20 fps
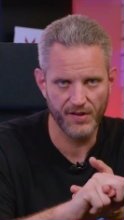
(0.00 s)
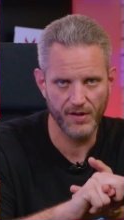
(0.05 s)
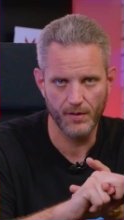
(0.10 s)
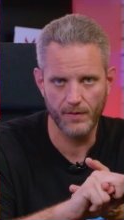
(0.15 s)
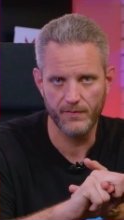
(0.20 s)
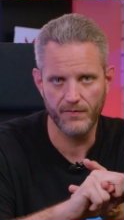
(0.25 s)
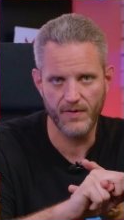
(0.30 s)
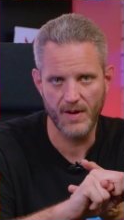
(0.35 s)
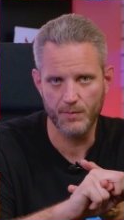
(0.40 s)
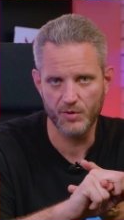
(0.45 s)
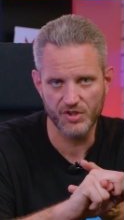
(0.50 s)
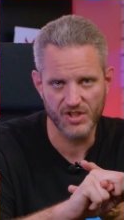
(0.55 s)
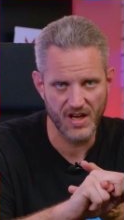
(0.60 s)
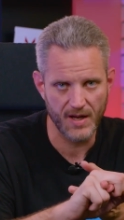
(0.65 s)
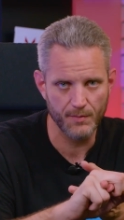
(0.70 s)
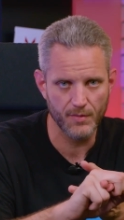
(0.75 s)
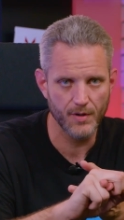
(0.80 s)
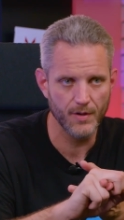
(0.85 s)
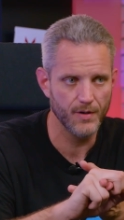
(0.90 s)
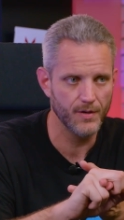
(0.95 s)
you know, vapor
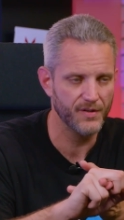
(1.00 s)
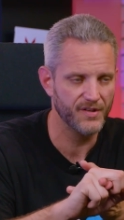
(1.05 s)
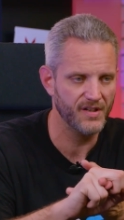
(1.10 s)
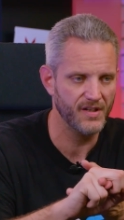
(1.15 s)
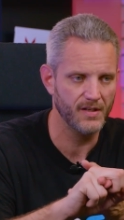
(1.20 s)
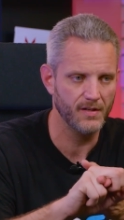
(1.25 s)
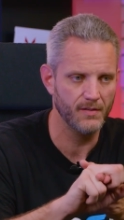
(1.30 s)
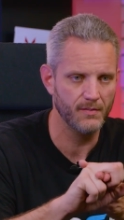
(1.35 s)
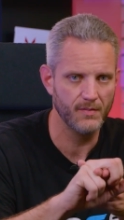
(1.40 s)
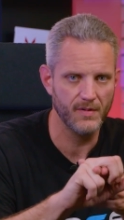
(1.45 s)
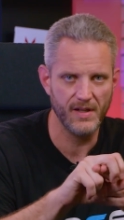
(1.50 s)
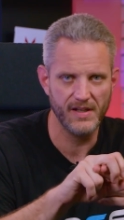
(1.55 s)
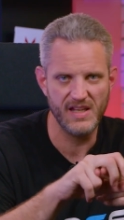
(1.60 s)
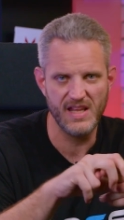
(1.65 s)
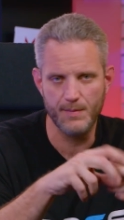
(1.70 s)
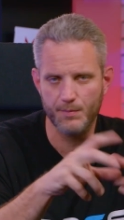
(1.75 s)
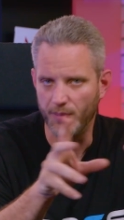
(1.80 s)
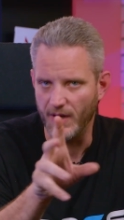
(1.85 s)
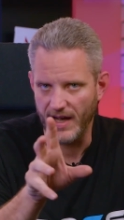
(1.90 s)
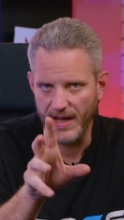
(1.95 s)
chambers and
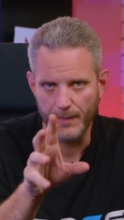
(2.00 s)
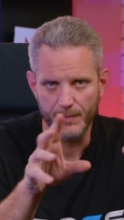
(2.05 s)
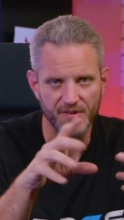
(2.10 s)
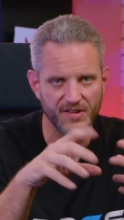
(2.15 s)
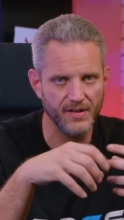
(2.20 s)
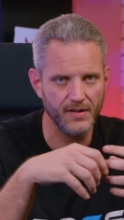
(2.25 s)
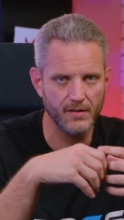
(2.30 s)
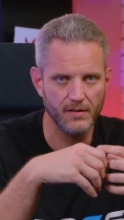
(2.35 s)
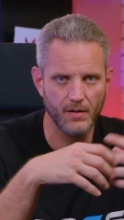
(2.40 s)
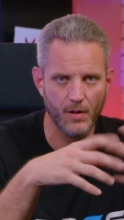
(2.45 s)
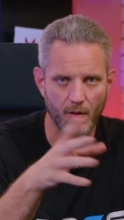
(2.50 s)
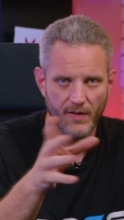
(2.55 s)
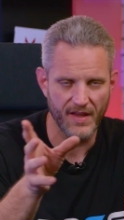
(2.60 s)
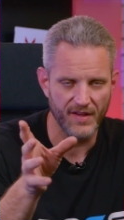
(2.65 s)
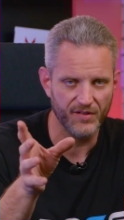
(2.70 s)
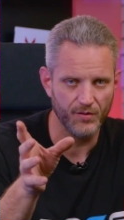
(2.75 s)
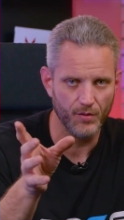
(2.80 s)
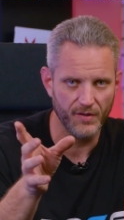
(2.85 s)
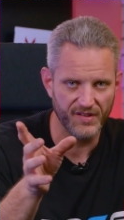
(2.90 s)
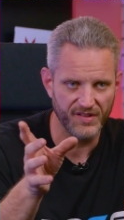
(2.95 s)
heat pipes and all
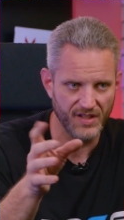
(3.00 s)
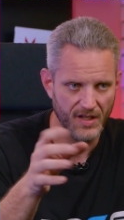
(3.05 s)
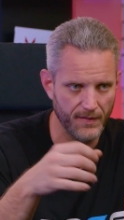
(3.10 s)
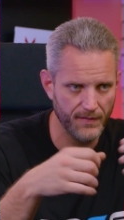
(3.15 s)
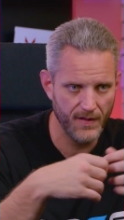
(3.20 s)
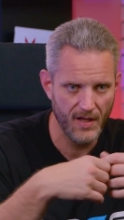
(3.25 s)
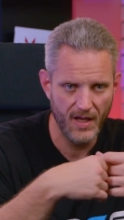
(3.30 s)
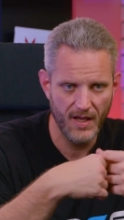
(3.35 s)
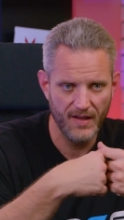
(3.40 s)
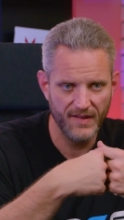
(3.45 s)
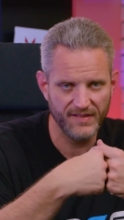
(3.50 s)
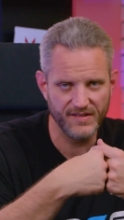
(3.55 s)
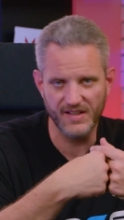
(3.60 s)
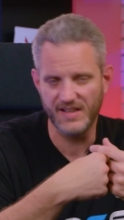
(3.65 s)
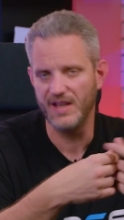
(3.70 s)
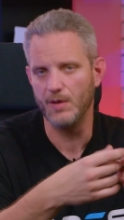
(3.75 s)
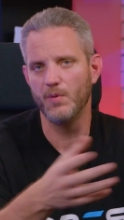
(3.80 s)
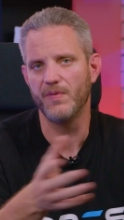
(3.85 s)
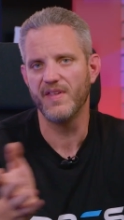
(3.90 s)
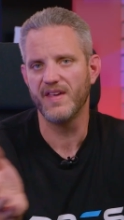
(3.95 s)
that sort of stuff.
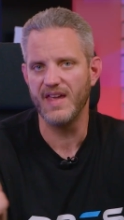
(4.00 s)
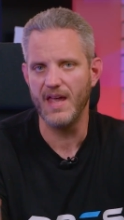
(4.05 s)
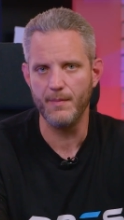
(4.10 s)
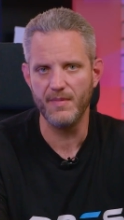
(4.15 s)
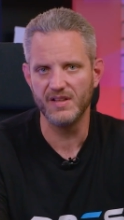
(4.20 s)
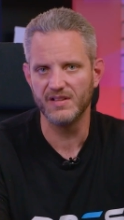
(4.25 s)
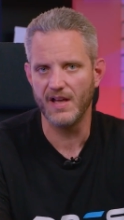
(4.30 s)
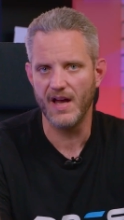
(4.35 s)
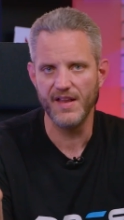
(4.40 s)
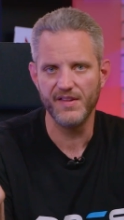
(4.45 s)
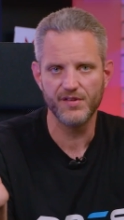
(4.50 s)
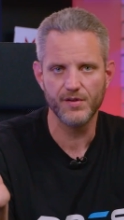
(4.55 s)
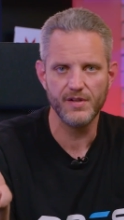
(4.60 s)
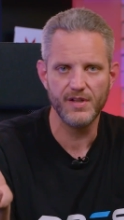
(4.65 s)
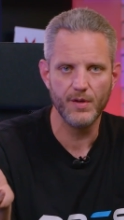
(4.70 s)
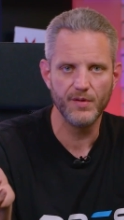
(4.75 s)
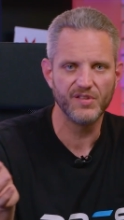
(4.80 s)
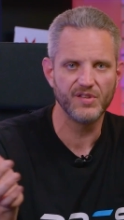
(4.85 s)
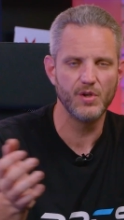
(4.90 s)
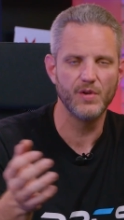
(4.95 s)
Sticking with the gaming lines you're
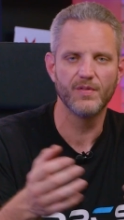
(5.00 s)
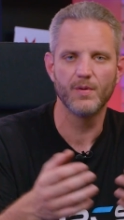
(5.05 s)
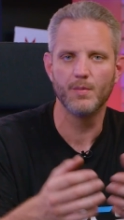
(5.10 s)
used to